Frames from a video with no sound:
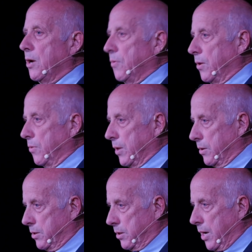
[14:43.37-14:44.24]

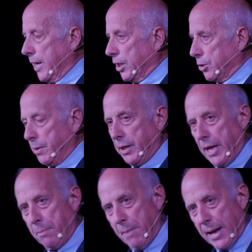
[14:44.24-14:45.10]
that Englishmen
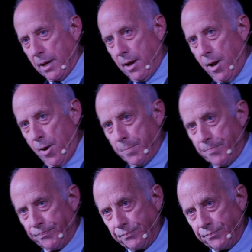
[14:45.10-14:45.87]
get back at home.